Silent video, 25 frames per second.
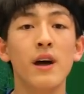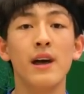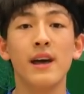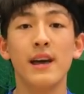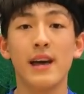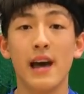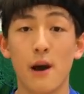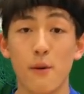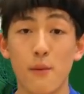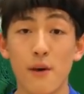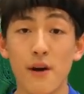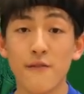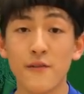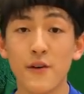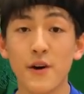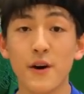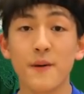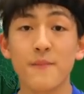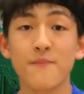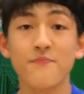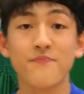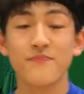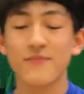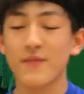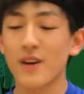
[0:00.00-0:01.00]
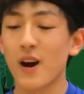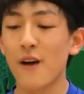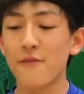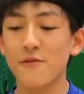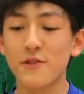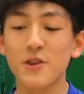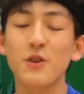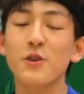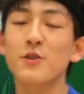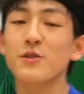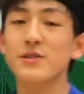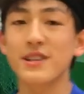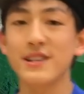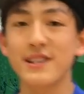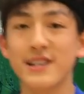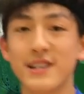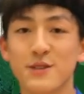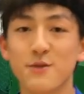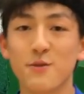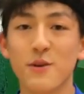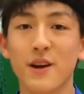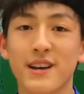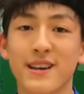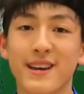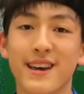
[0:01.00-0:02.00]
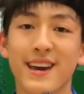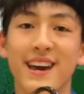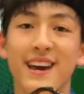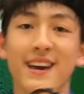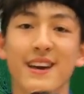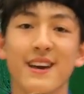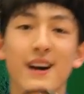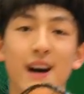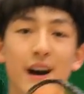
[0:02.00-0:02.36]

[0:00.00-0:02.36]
However, after using this racket,